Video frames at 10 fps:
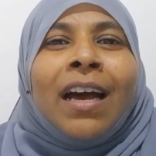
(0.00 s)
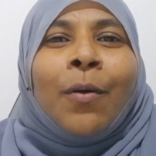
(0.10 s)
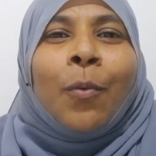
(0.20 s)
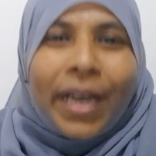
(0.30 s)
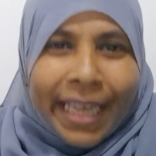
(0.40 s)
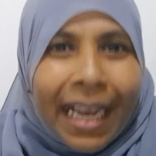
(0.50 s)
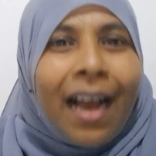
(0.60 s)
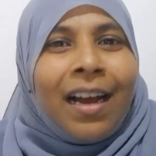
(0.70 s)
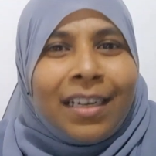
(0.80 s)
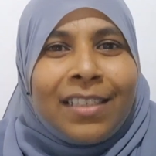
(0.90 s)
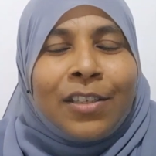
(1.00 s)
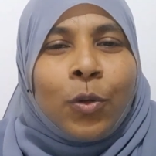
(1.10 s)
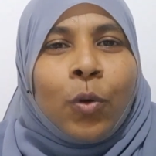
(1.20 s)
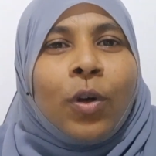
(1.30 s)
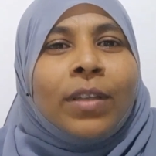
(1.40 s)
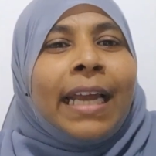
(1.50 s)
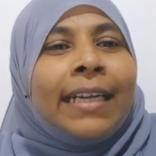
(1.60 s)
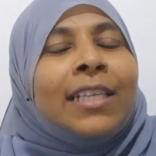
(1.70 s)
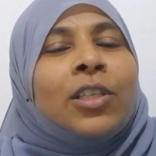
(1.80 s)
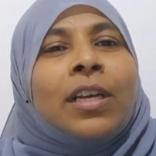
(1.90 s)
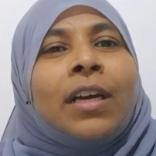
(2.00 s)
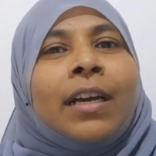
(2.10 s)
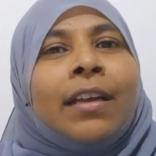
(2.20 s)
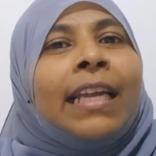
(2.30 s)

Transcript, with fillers: working hard so that is uh,